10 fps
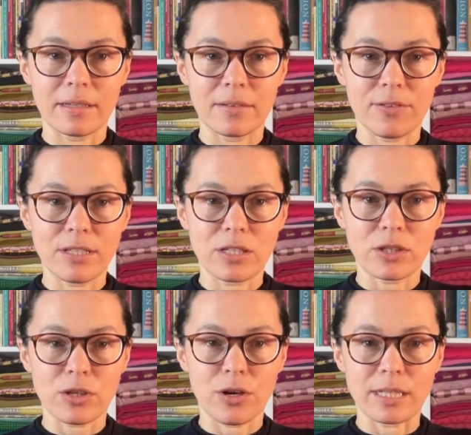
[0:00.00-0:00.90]
fitted
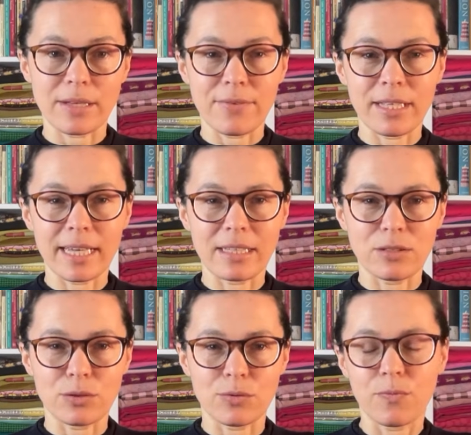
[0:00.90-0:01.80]
skirt, and then again
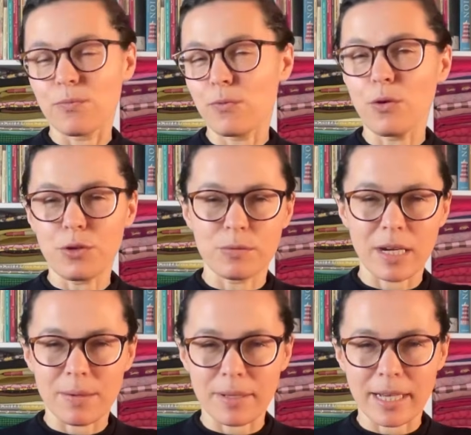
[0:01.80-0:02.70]
sort of volume
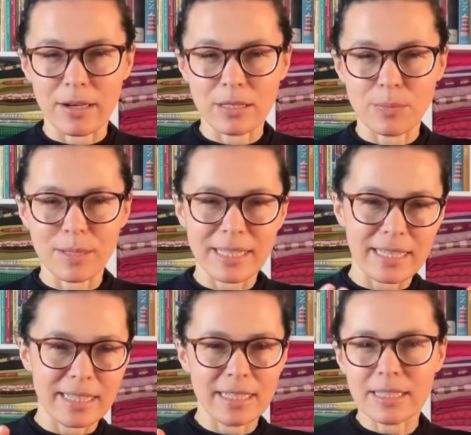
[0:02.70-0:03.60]
coming out, but
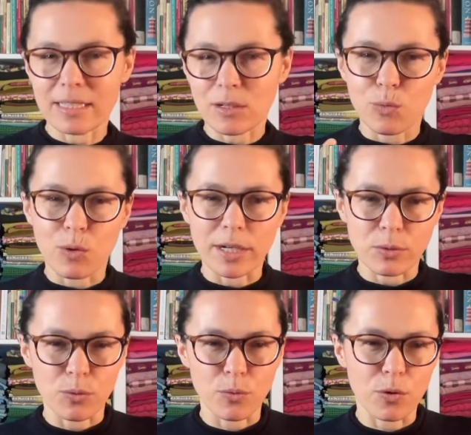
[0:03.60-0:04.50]
it doesn't quite
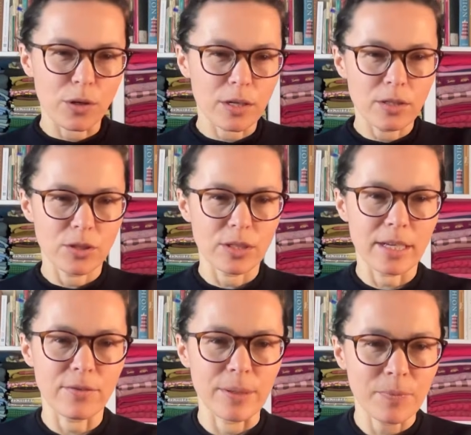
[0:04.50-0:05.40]
all work
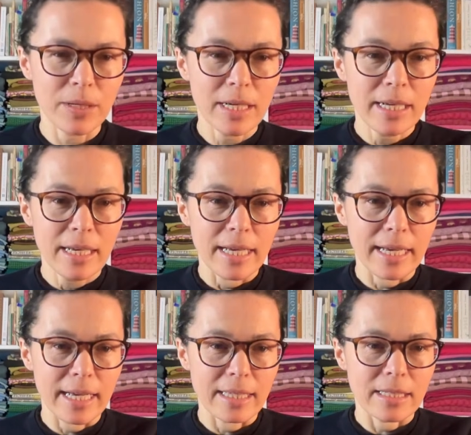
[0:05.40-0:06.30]
together.
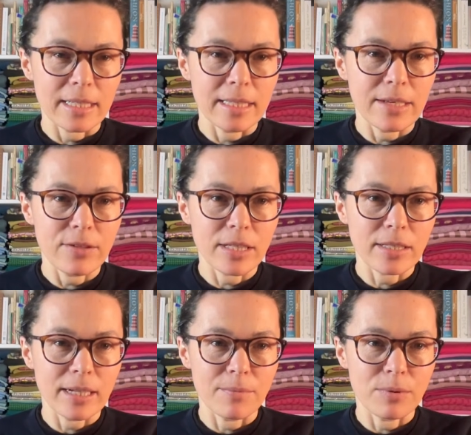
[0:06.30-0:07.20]
And another
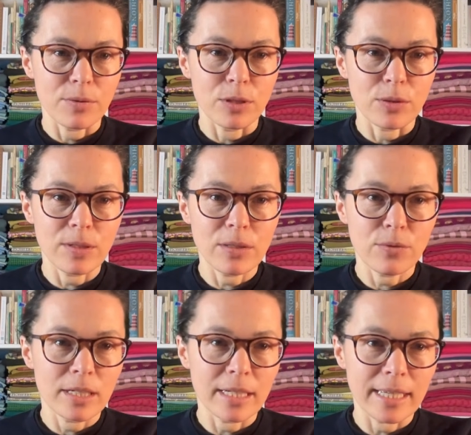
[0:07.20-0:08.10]
example was this
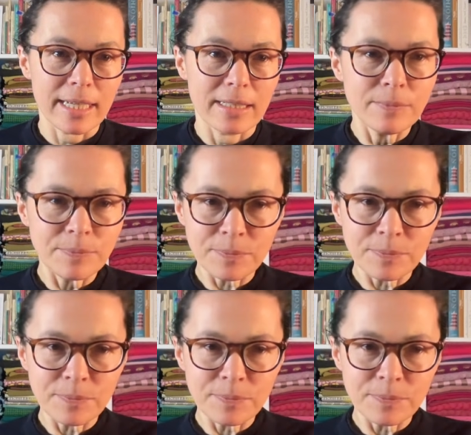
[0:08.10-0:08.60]
one again,